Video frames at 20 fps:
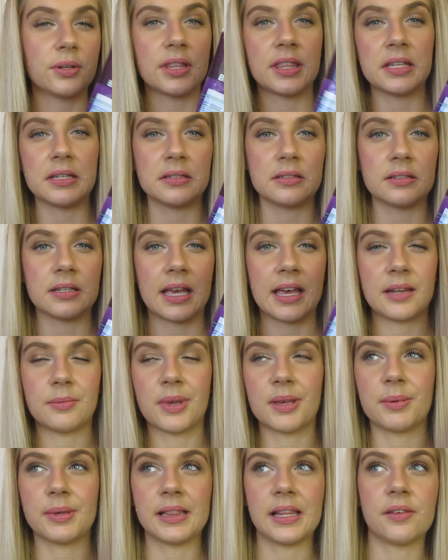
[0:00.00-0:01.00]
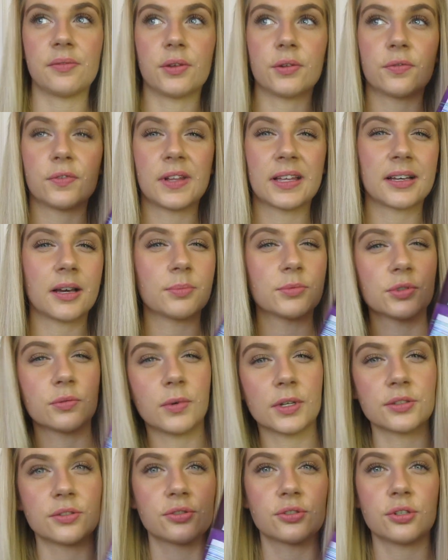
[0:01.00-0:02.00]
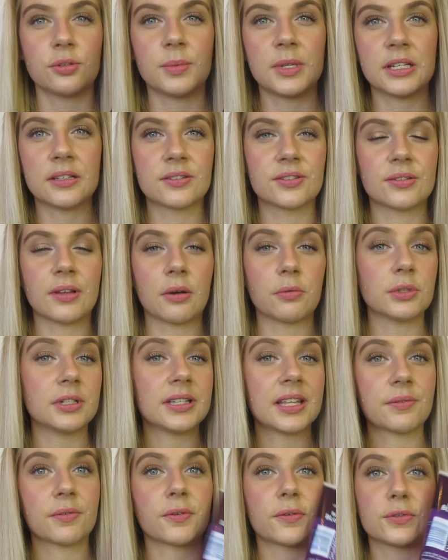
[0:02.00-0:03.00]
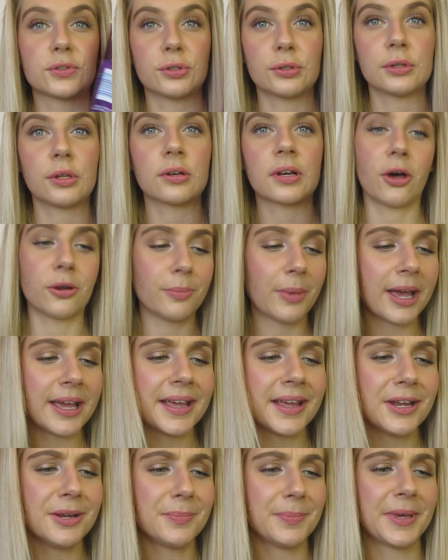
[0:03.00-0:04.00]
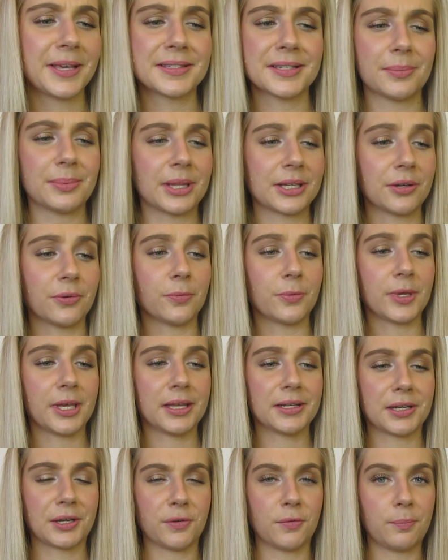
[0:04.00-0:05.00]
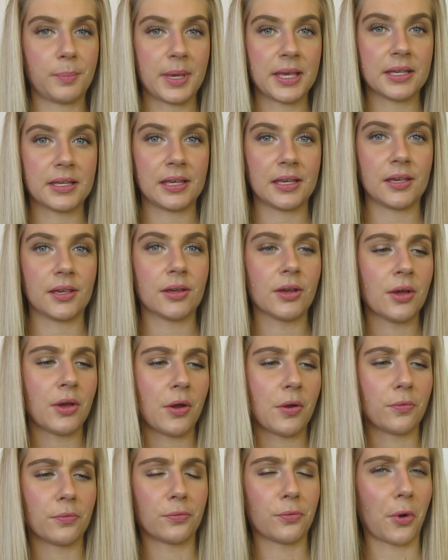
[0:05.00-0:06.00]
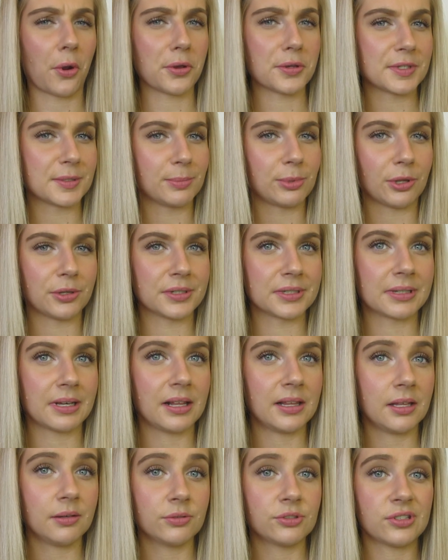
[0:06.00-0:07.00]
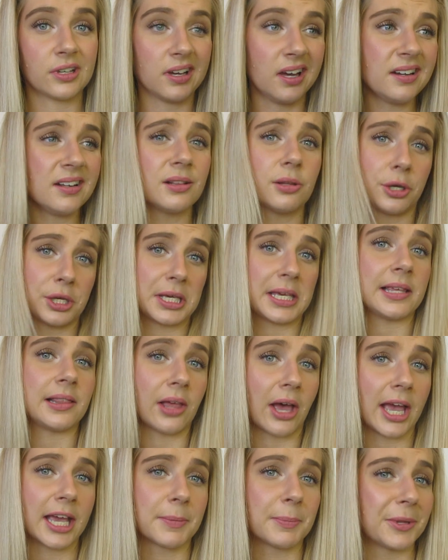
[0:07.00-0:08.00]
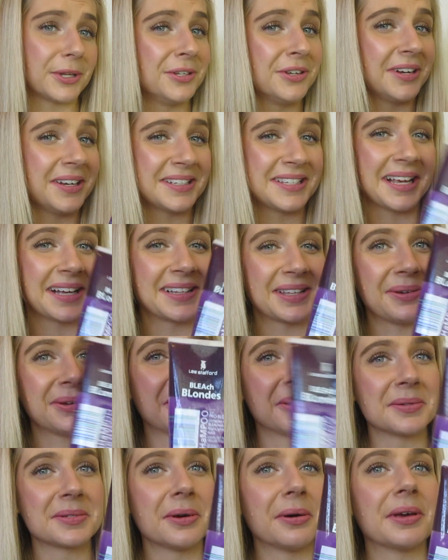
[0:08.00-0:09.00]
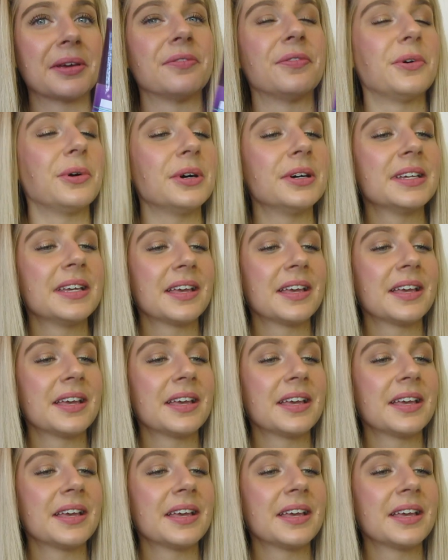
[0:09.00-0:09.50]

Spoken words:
it in and maybe leave it for like up to 1 to 2 minutes. I wouldn't leave it for too long. On my hair, it picks up like a weird kind of pinky rose blonde color, which I kind of low-key like, but not exactly what I was going for.